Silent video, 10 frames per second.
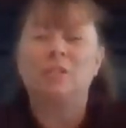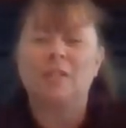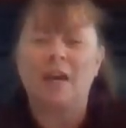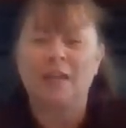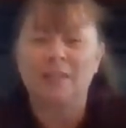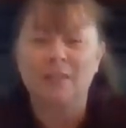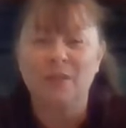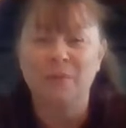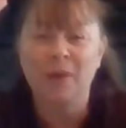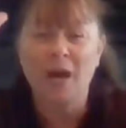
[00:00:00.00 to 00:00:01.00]
should I
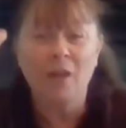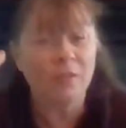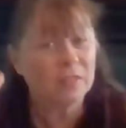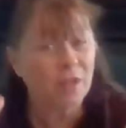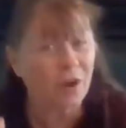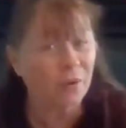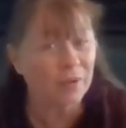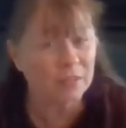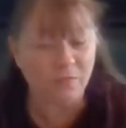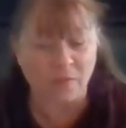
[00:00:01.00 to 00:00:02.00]
do? The snow
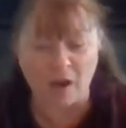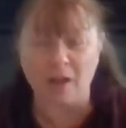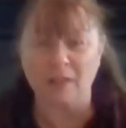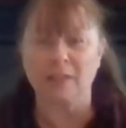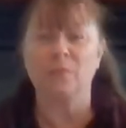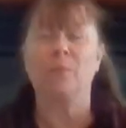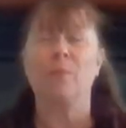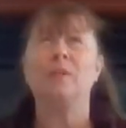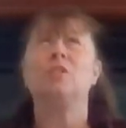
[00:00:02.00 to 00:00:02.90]
is falling, what